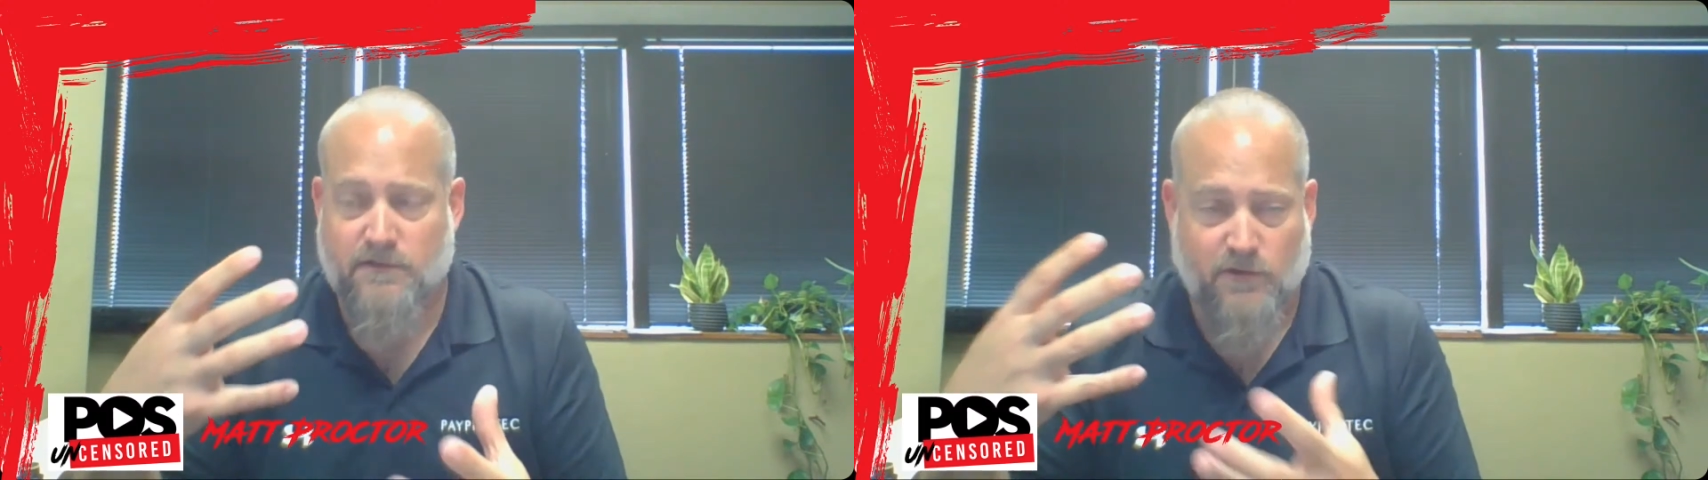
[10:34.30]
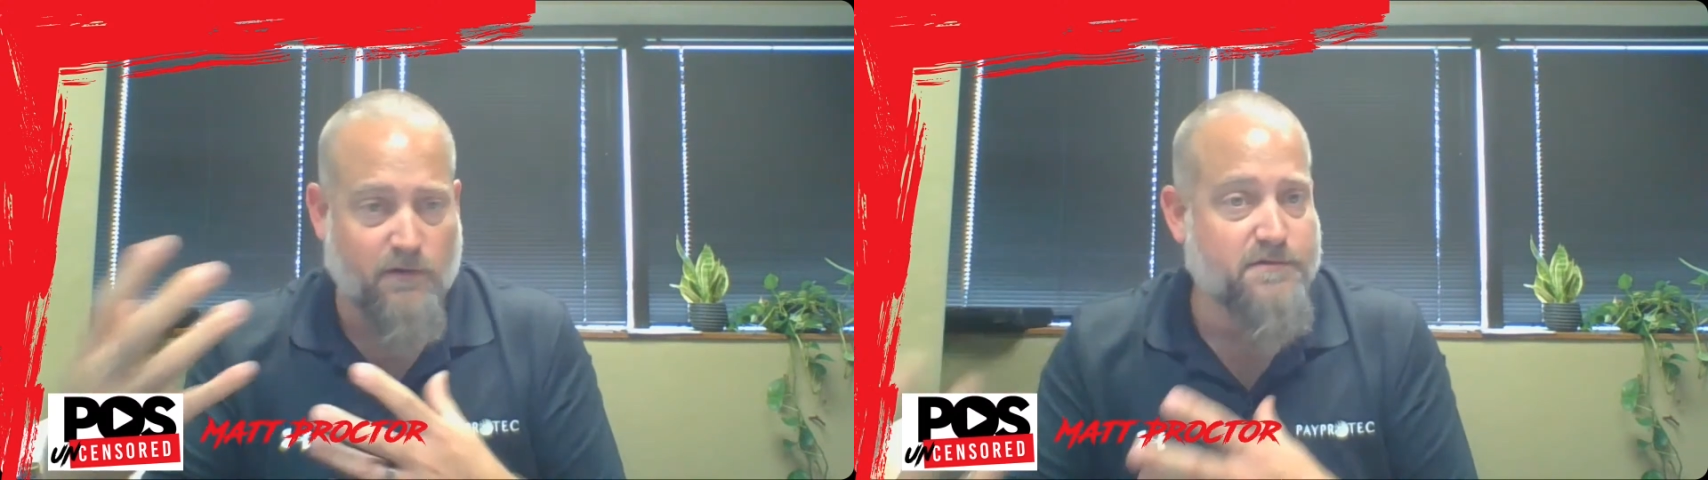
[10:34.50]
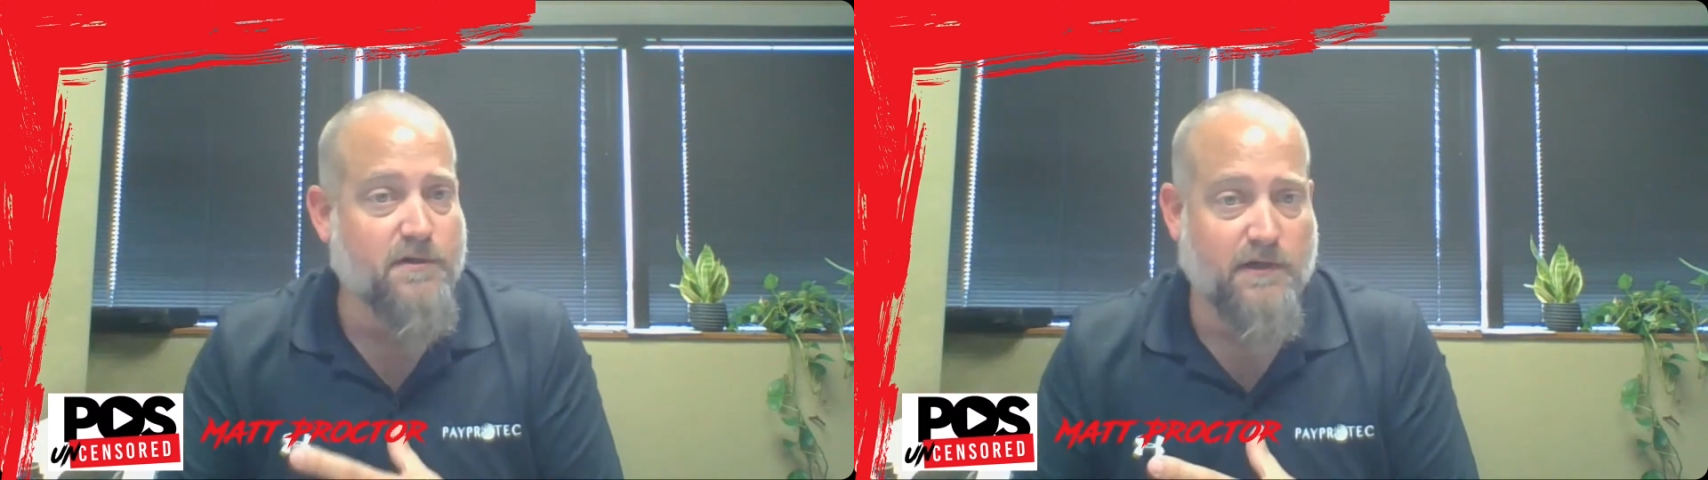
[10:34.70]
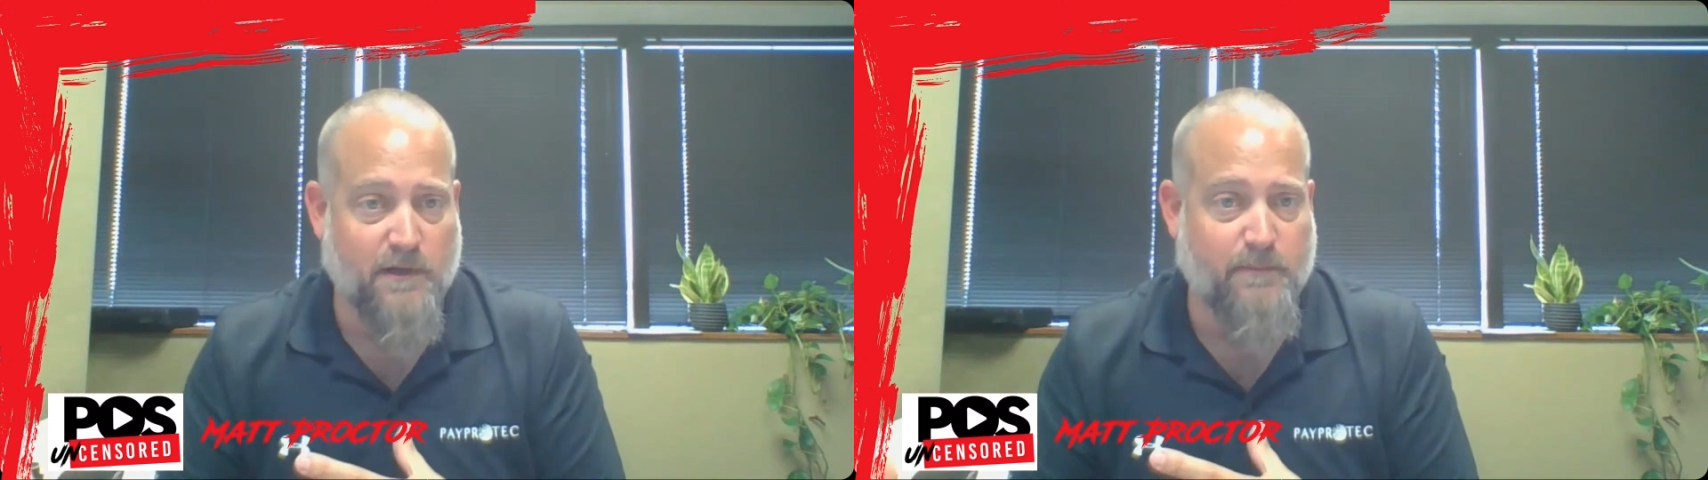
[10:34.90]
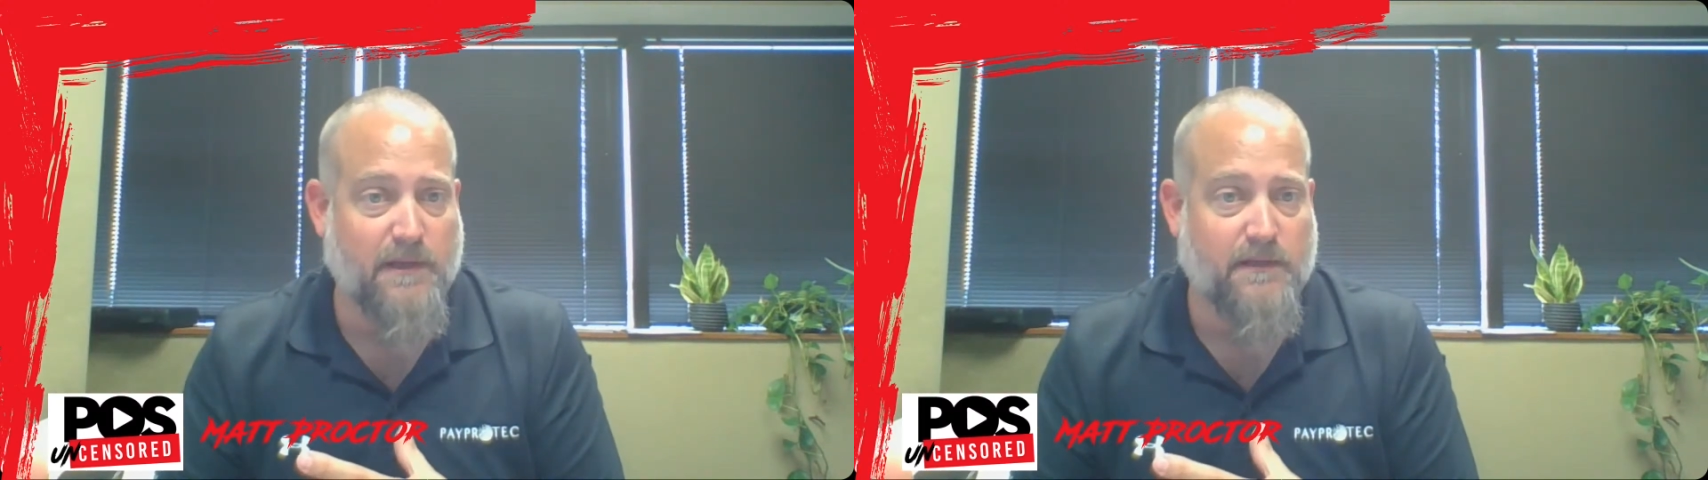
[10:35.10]
is also
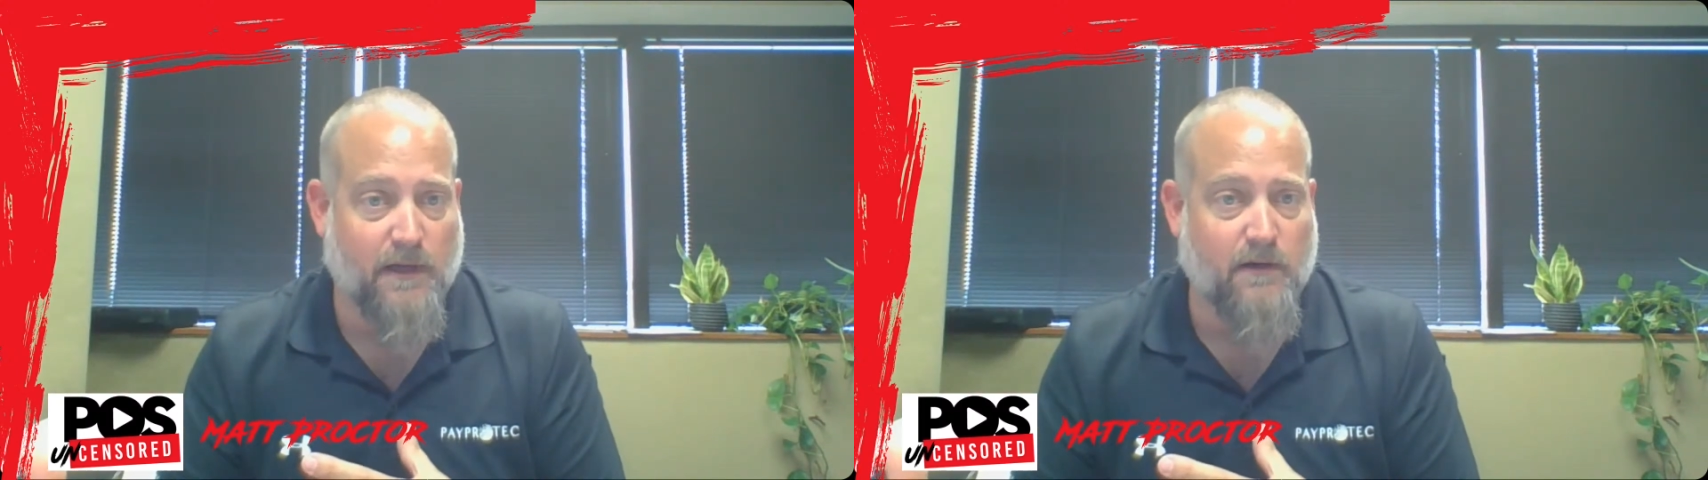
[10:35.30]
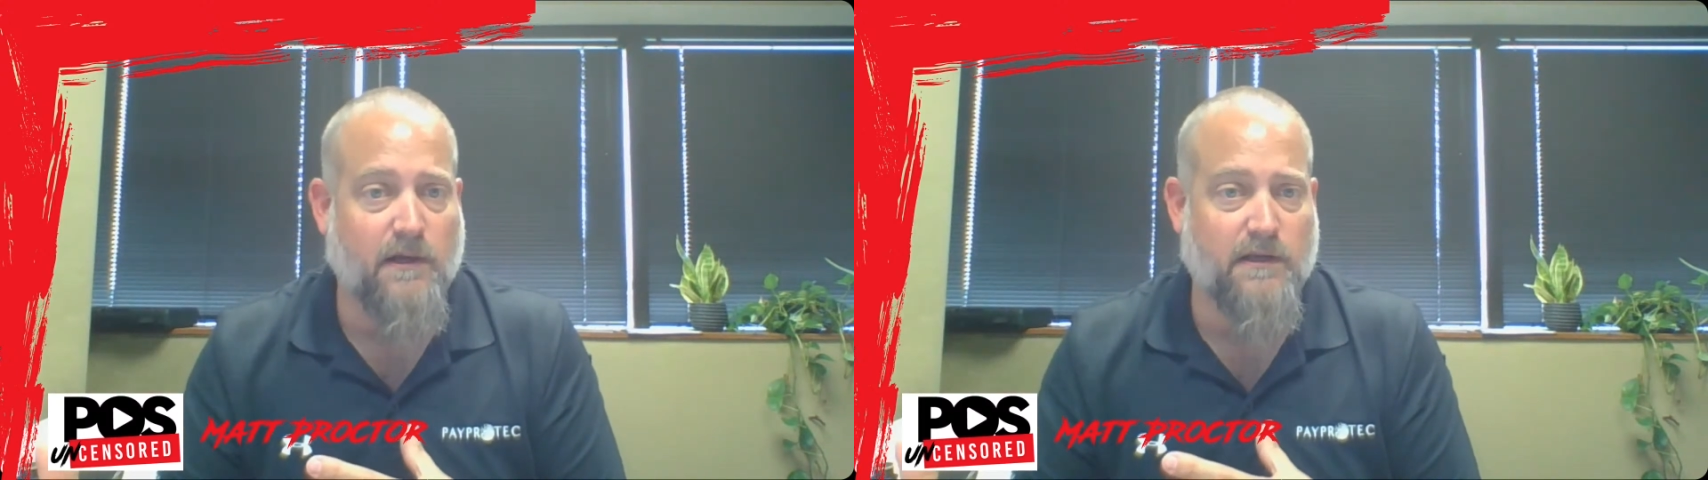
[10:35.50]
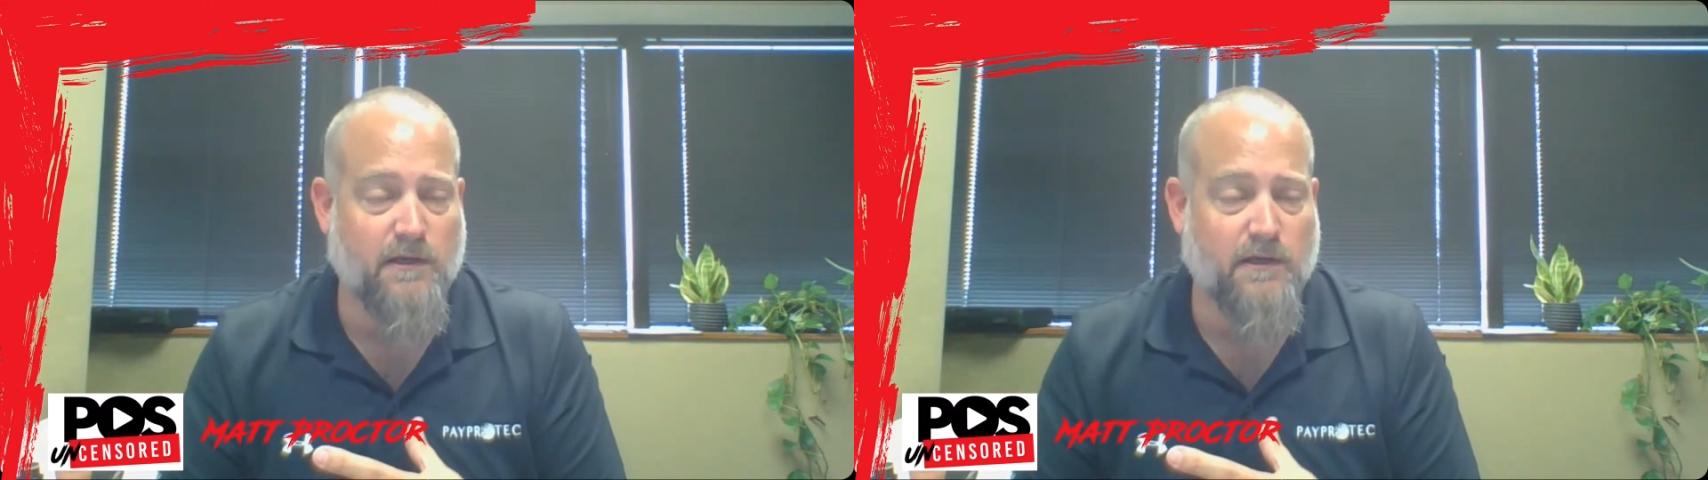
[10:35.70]
going to be there,